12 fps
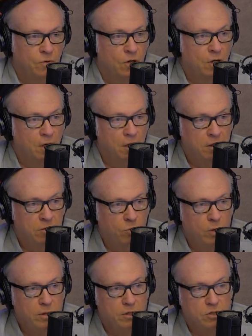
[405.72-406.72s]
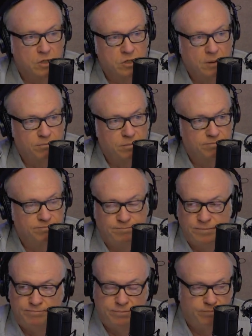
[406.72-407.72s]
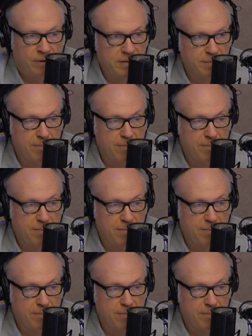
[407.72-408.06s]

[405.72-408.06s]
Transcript: can win this, except... There's